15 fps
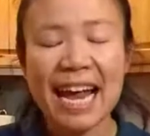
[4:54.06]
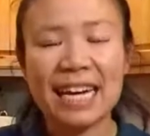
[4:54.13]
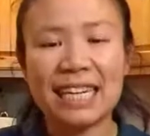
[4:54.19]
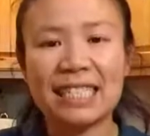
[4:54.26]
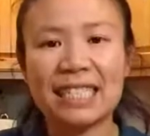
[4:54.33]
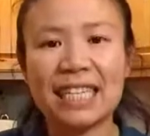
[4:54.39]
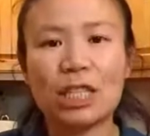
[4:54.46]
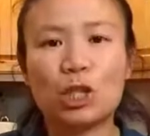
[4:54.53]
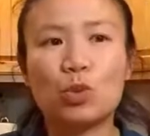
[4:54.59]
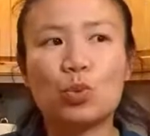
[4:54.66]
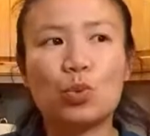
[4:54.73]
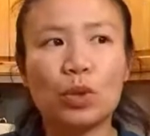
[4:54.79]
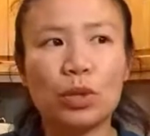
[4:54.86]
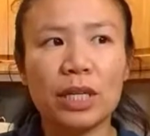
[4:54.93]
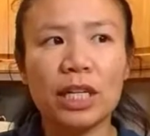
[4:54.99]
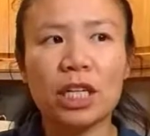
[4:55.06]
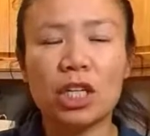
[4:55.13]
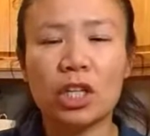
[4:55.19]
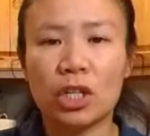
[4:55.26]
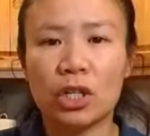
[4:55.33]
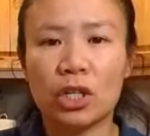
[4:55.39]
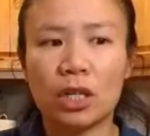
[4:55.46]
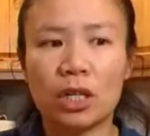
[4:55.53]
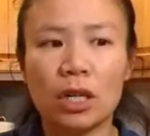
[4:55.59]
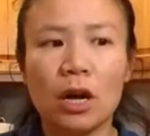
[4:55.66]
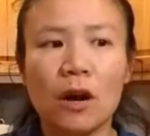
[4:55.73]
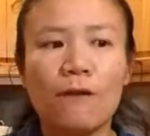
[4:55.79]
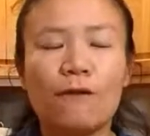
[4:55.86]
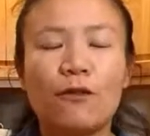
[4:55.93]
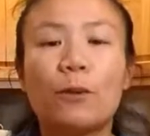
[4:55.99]
And it's really good
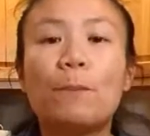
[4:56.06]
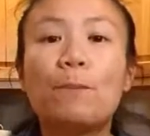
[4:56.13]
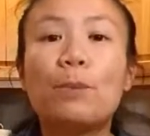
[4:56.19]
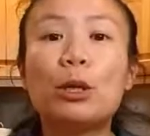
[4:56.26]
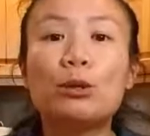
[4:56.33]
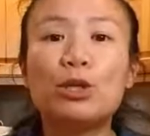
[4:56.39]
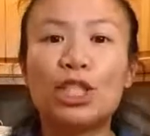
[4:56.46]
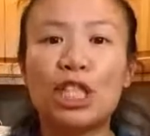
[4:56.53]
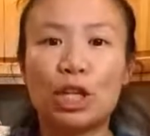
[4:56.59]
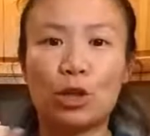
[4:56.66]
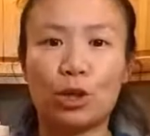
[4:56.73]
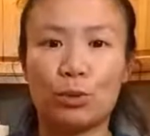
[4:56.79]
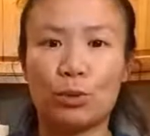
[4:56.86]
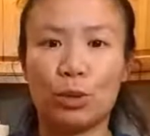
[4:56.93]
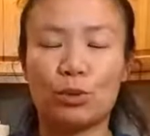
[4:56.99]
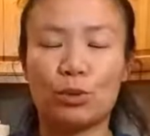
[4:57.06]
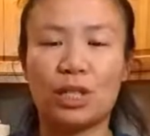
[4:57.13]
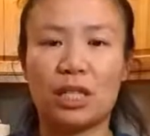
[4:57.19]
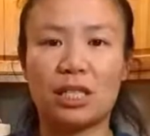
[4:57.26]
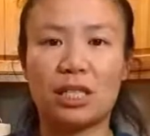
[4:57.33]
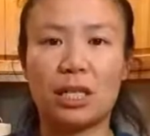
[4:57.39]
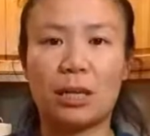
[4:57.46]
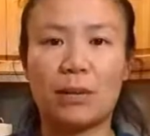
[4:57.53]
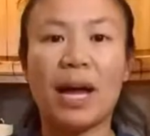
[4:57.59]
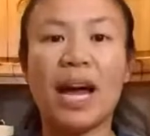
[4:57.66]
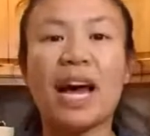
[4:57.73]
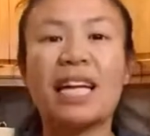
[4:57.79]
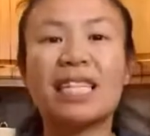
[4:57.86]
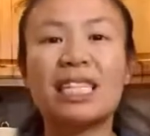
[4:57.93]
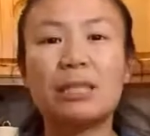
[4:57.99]
for boosting your immune system,
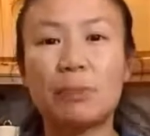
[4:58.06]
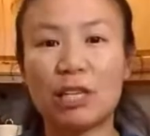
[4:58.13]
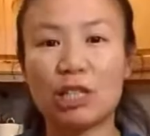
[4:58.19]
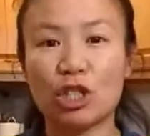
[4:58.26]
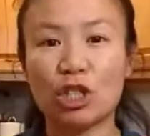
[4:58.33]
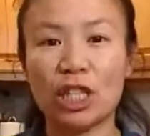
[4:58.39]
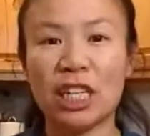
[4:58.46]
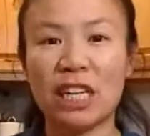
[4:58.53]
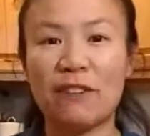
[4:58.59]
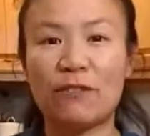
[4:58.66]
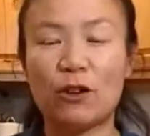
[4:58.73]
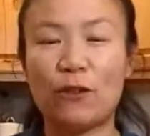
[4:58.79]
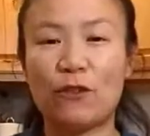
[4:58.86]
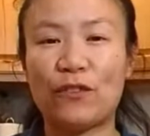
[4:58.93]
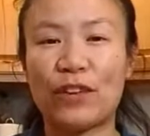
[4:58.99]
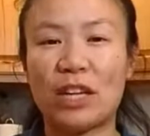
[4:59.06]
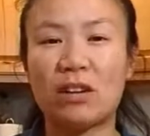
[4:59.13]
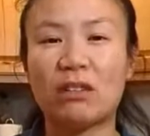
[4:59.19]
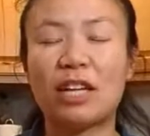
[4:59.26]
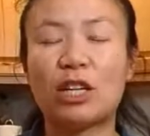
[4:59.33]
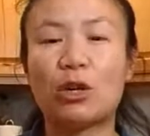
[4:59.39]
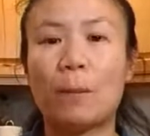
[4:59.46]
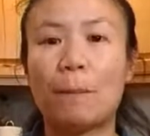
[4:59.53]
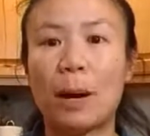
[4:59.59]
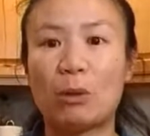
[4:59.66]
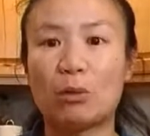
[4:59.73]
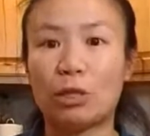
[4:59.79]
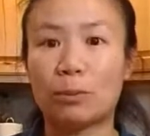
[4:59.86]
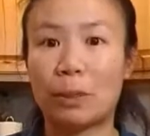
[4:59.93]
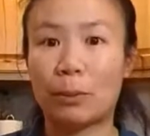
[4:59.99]
especially if you feel like you're
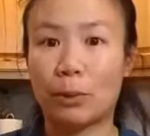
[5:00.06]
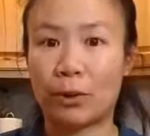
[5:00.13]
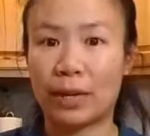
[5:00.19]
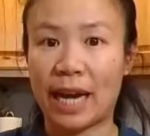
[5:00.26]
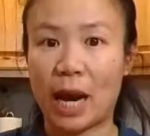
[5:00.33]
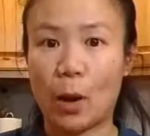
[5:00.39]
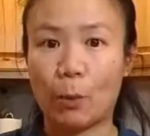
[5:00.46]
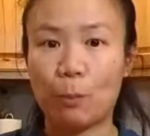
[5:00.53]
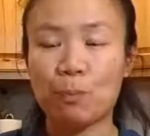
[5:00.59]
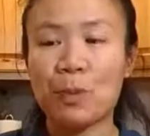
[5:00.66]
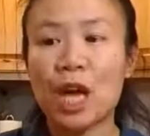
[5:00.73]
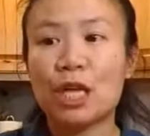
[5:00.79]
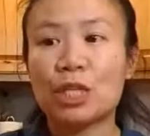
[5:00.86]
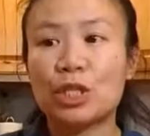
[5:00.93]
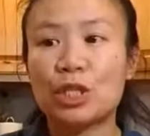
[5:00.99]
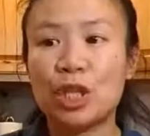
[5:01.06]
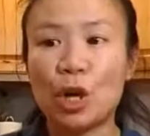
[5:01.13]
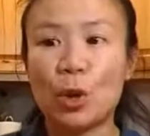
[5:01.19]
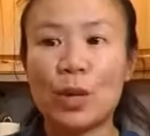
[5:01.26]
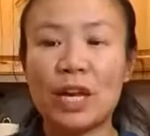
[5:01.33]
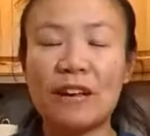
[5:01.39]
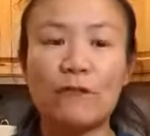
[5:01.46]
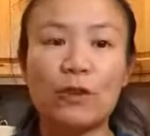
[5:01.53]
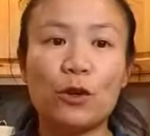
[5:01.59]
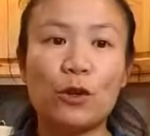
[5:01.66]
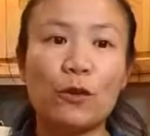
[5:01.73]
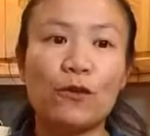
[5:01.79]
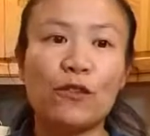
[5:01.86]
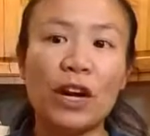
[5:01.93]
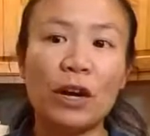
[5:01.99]
about to be burned out. So if
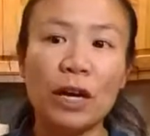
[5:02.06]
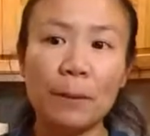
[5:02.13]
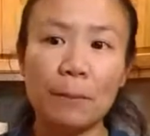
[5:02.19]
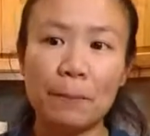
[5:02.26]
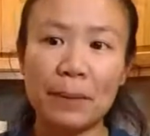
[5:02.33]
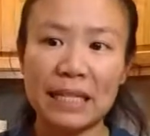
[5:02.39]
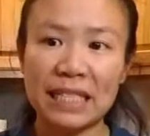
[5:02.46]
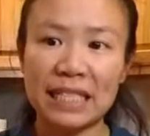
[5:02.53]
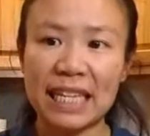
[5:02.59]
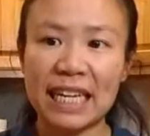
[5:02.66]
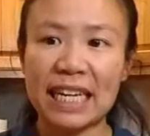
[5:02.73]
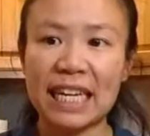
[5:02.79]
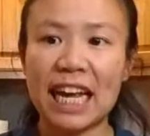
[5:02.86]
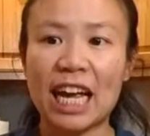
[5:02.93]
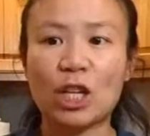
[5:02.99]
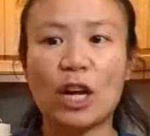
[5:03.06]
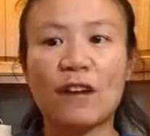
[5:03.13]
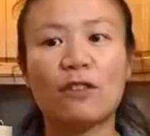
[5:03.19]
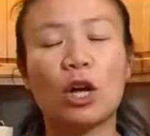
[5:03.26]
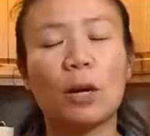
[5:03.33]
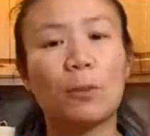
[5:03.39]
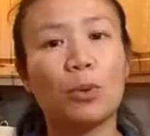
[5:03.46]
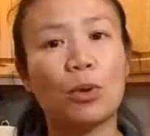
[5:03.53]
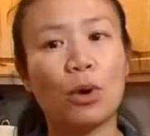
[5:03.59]
you're very busy and you have a lot of